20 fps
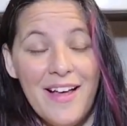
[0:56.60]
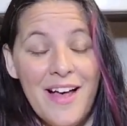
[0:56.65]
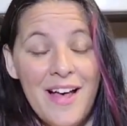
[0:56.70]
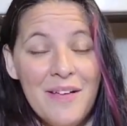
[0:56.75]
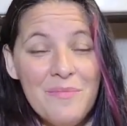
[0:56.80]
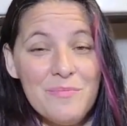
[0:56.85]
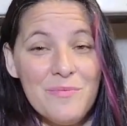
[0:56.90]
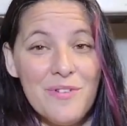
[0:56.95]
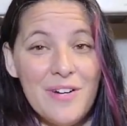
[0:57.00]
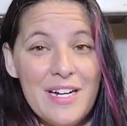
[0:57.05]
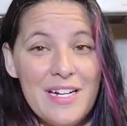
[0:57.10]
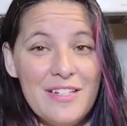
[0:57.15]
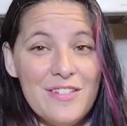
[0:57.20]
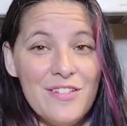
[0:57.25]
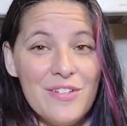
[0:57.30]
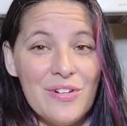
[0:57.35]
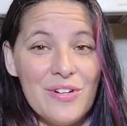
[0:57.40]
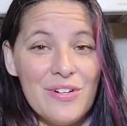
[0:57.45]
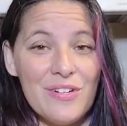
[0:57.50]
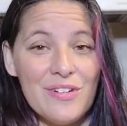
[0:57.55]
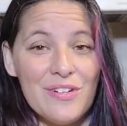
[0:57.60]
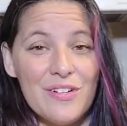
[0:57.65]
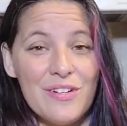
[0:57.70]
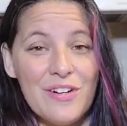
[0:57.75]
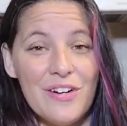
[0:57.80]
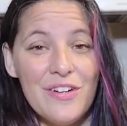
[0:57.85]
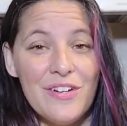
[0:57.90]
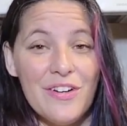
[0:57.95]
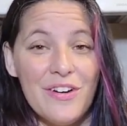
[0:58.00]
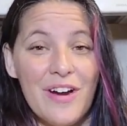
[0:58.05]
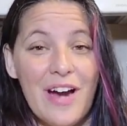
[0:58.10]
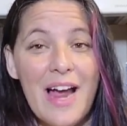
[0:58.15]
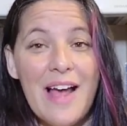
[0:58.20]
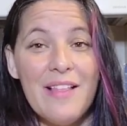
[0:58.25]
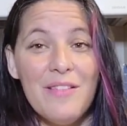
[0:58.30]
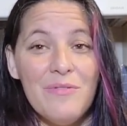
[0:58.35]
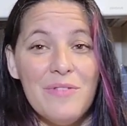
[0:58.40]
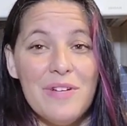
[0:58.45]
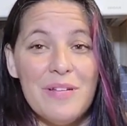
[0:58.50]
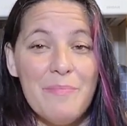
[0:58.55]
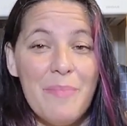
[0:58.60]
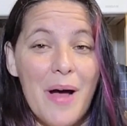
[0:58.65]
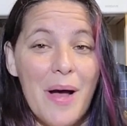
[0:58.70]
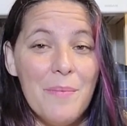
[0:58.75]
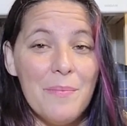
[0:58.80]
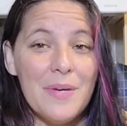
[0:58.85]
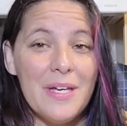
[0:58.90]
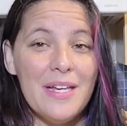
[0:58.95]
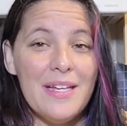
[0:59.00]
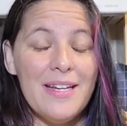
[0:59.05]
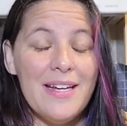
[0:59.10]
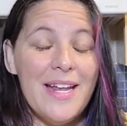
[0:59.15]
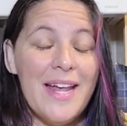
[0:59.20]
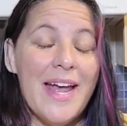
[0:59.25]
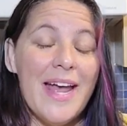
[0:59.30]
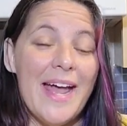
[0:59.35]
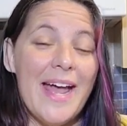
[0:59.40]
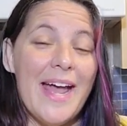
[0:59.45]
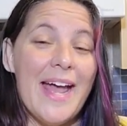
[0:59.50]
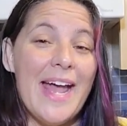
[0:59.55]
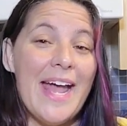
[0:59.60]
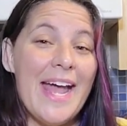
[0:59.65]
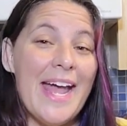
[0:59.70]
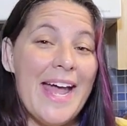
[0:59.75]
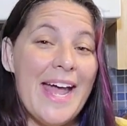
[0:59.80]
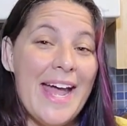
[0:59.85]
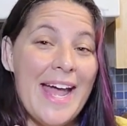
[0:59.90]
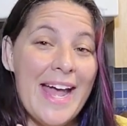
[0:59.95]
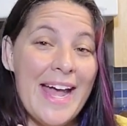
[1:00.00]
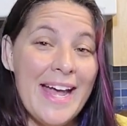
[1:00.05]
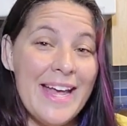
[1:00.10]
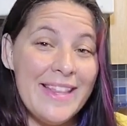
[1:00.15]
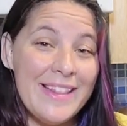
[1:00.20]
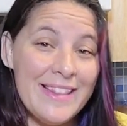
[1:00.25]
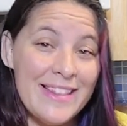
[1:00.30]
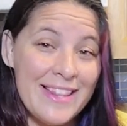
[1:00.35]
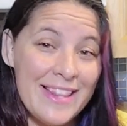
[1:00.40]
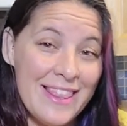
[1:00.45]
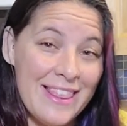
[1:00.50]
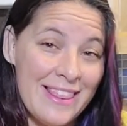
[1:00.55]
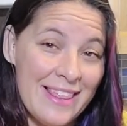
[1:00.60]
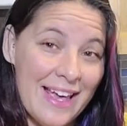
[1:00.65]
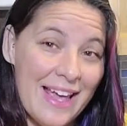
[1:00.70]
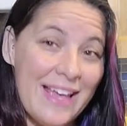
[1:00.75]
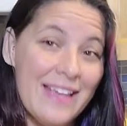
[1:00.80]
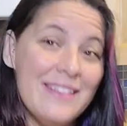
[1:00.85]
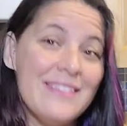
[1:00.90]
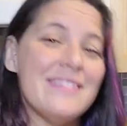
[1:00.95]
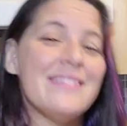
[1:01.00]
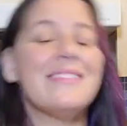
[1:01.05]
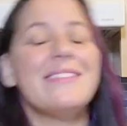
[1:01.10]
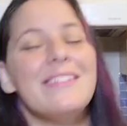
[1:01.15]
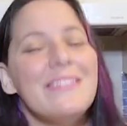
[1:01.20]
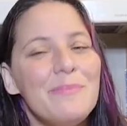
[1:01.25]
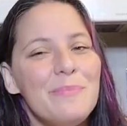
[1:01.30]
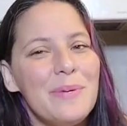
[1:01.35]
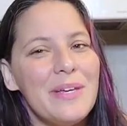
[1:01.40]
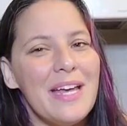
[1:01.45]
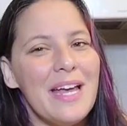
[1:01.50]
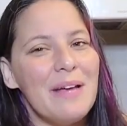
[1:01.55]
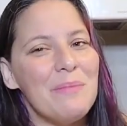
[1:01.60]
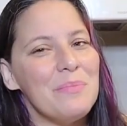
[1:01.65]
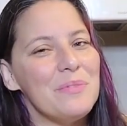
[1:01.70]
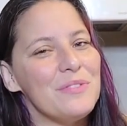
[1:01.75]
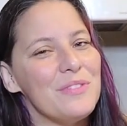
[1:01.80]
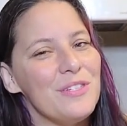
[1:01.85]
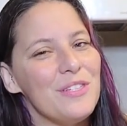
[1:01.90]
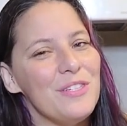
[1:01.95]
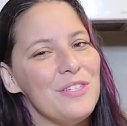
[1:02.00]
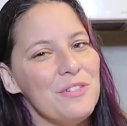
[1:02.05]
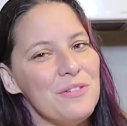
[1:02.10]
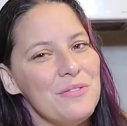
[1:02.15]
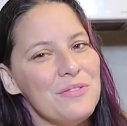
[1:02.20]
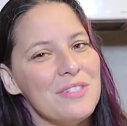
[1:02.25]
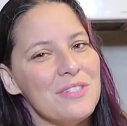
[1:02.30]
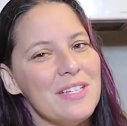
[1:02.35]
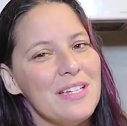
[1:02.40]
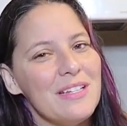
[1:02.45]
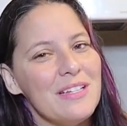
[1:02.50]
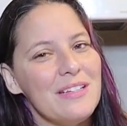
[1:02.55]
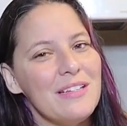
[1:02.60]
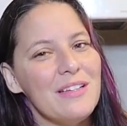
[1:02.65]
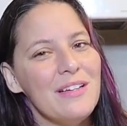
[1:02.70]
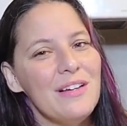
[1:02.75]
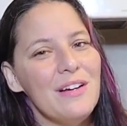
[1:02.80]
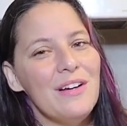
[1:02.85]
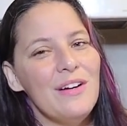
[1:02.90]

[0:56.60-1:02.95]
upgrade your Halloween pumpkin and then still be able to use it